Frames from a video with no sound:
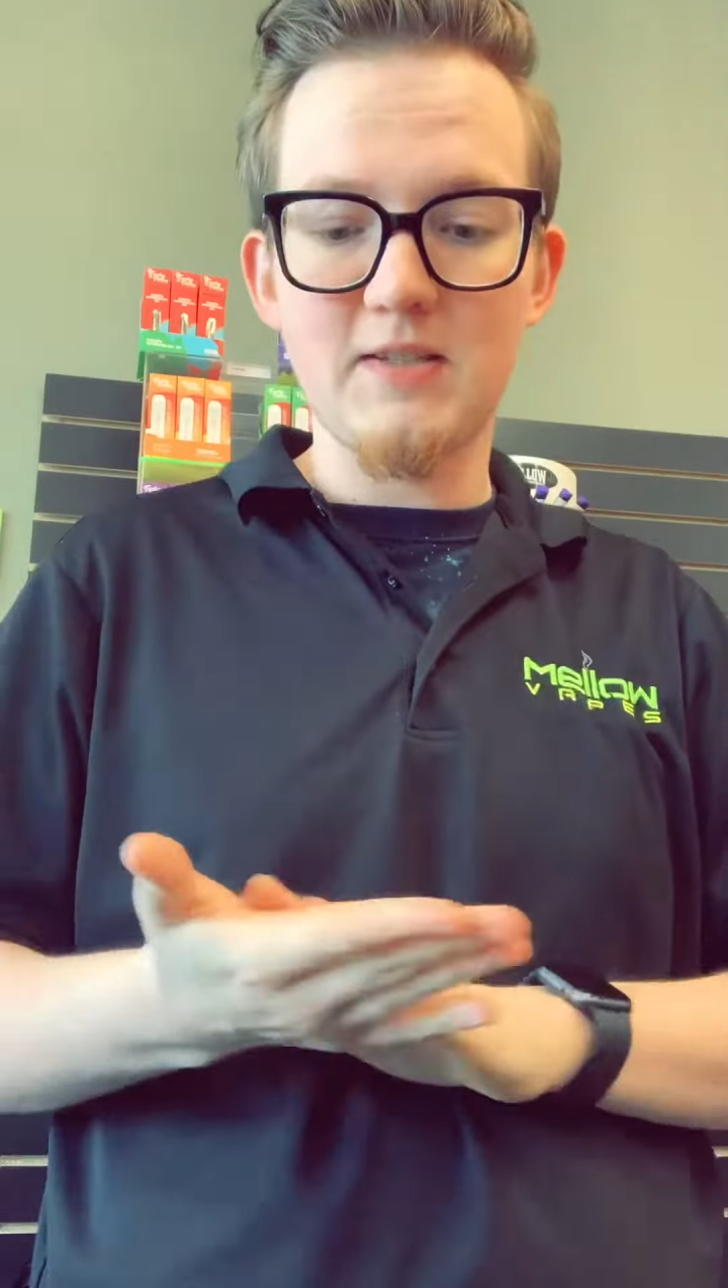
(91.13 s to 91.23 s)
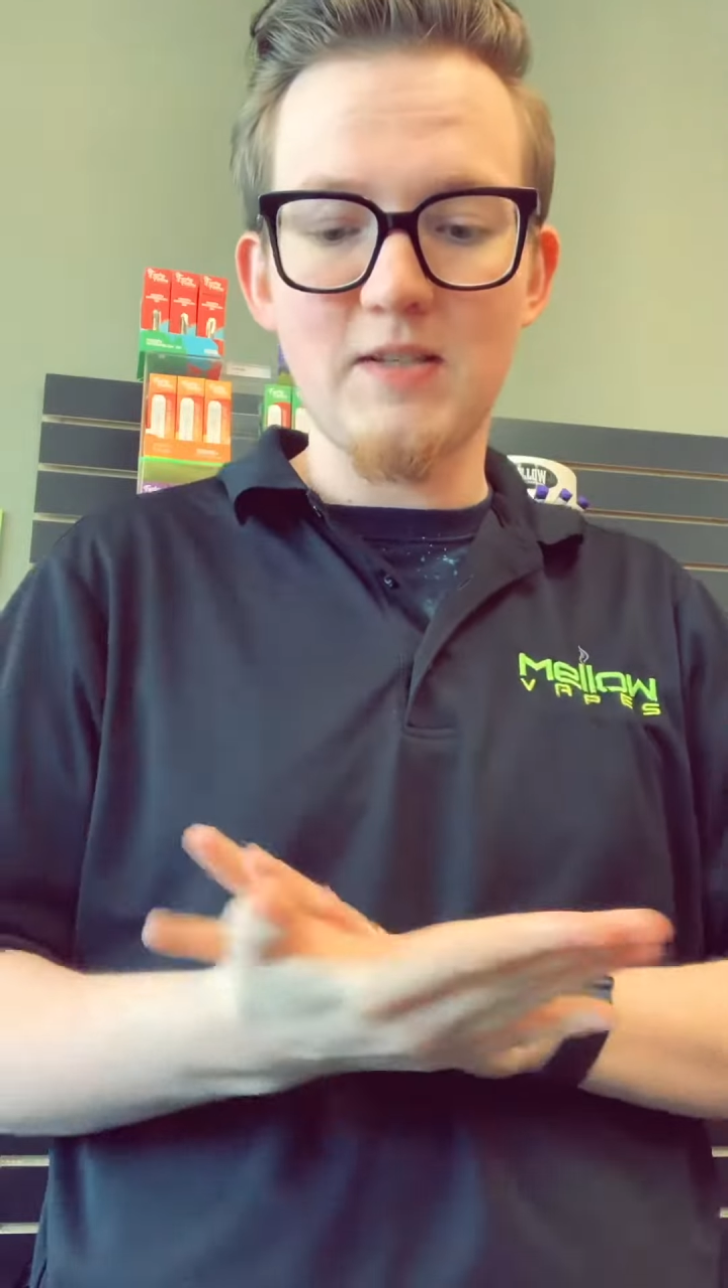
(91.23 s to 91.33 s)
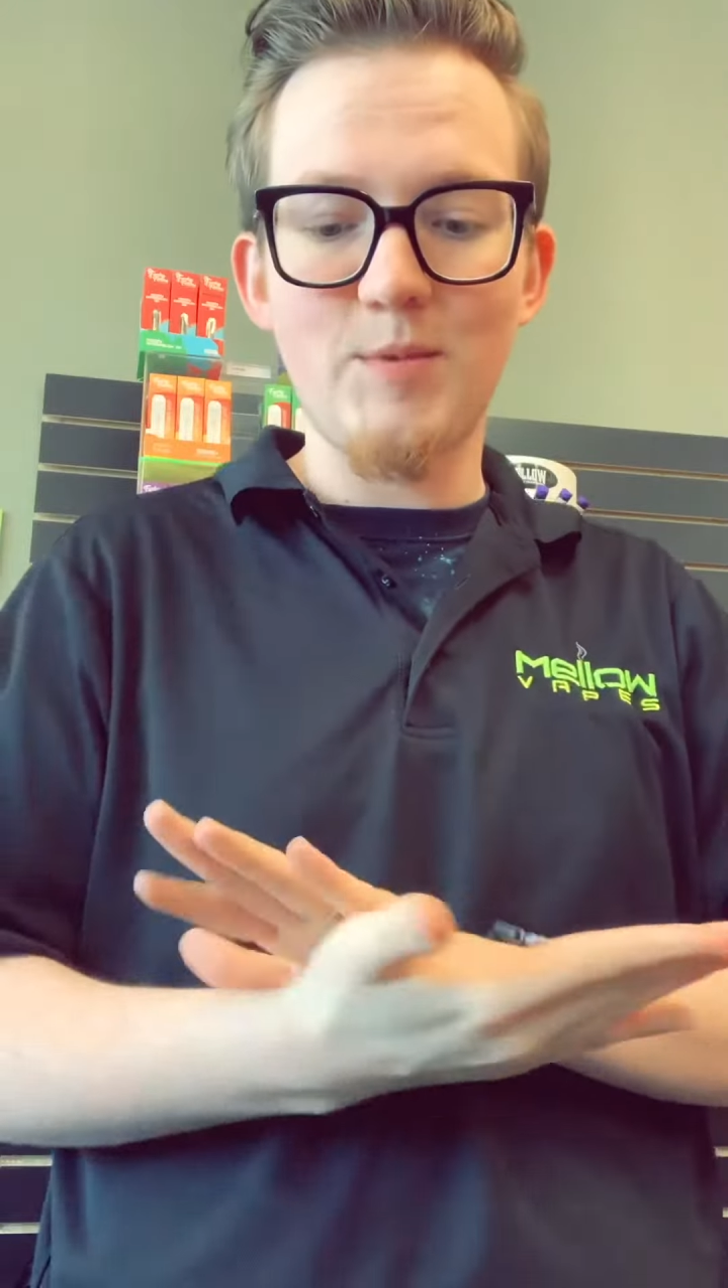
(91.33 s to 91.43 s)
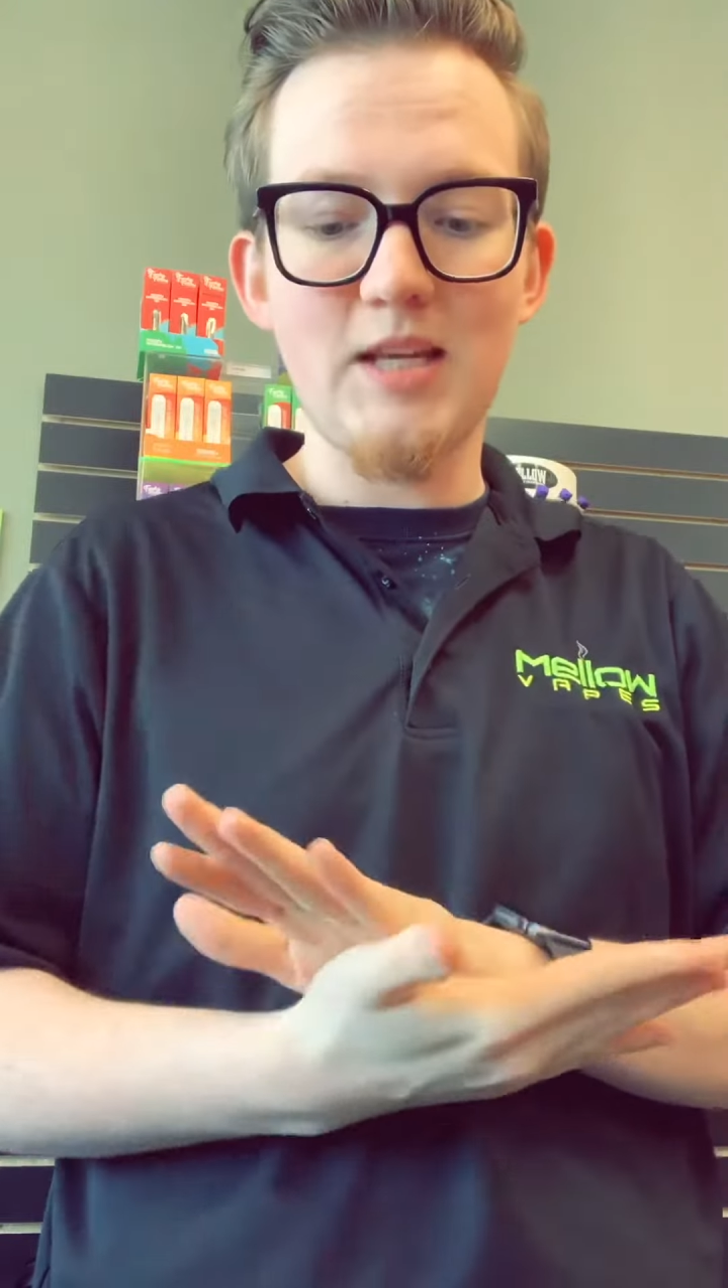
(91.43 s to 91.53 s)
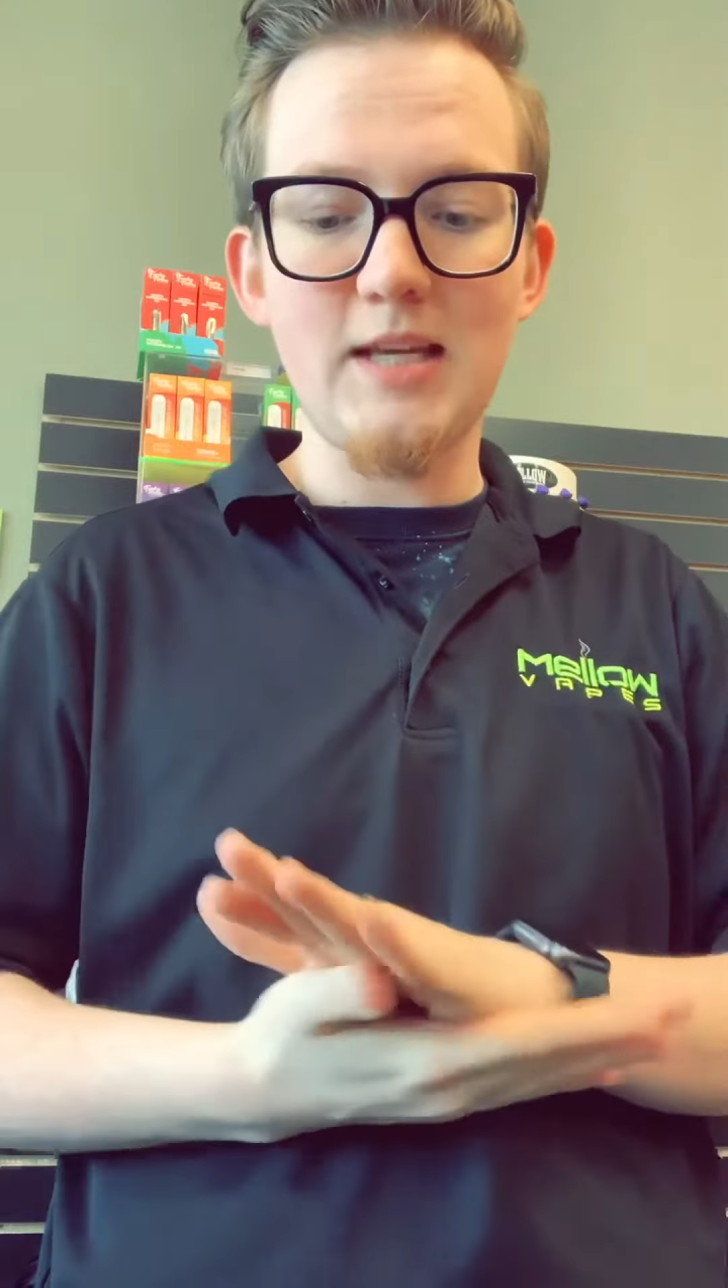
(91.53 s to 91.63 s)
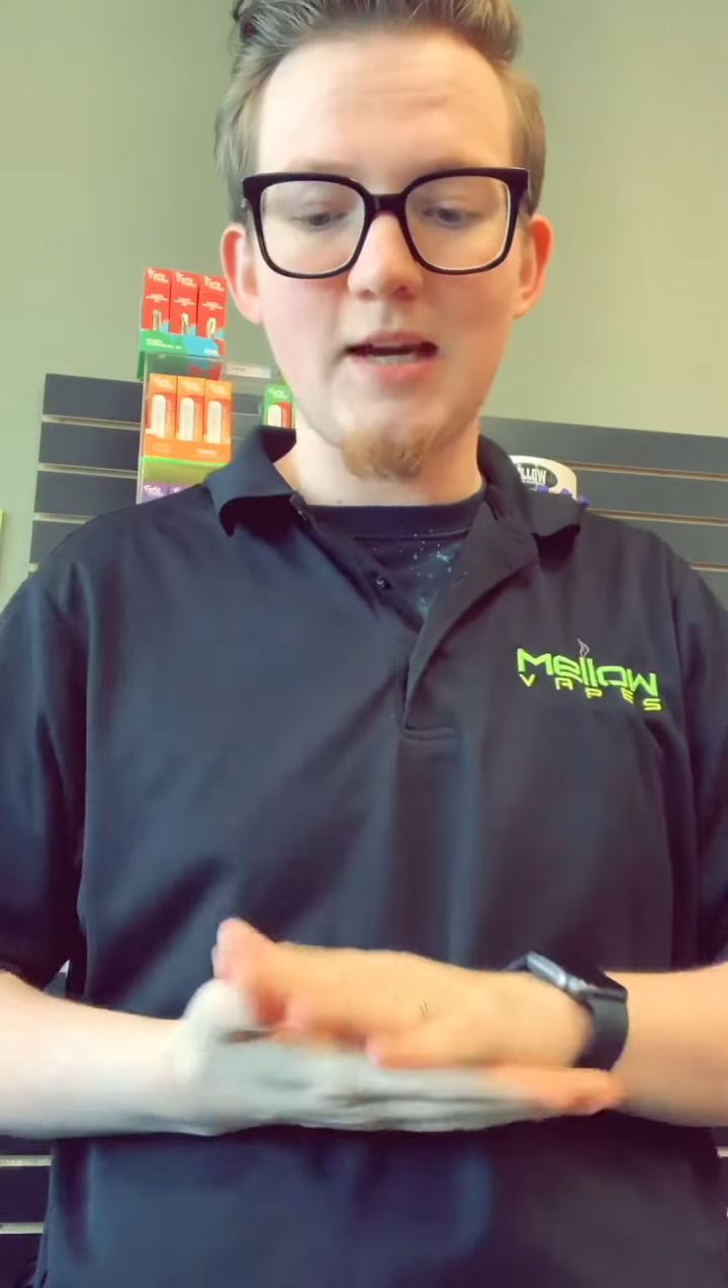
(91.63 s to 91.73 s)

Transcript: CBD